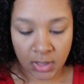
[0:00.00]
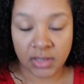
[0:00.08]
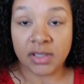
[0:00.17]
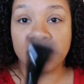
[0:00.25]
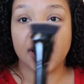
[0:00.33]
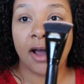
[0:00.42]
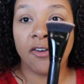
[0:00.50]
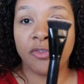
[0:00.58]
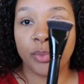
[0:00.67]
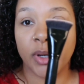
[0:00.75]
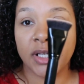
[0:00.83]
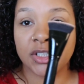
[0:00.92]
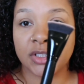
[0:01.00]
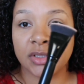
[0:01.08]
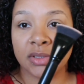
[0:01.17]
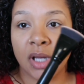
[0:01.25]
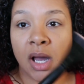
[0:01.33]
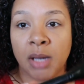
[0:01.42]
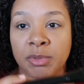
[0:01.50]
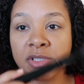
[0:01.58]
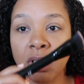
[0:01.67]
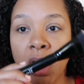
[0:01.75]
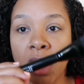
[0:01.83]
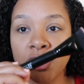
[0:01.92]
This E.L.F brush, it's
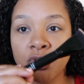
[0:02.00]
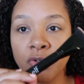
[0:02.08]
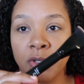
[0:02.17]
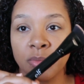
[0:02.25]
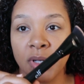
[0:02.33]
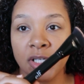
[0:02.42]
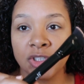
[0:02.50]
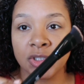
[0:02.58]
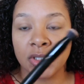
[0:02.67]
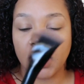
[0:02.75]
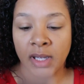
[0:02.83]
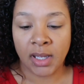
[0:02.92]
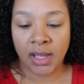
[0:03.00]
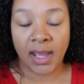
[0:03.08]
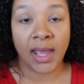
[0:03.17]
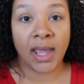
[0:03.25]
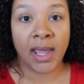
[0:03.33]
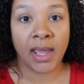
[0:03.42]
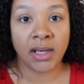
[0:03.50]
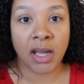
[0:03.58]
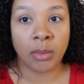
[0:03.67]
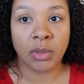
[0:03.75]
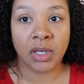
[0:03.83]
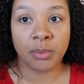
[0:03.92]
a contouring brush, and
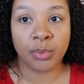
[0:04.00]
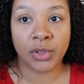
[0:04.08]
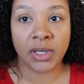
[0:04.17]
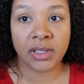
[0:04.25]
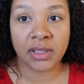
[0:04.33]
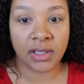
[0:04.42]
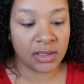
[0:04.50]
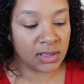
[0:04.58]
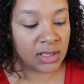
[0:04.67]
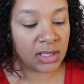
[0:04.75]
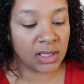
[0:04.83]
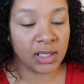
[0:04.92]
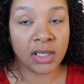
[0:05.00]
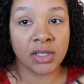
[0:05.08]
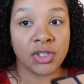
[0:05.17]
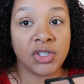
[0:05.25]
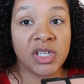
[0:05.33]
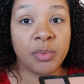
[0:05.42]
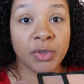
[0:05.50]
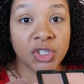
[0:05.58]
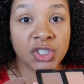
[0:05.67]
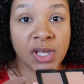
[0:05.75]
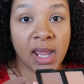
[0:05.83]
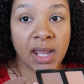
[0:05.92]
I'm going to put it in the deeper
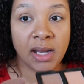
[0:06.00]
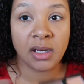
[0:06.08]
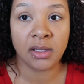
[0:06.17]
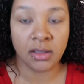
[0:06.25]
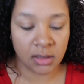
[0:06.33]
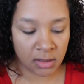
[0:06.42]
shade.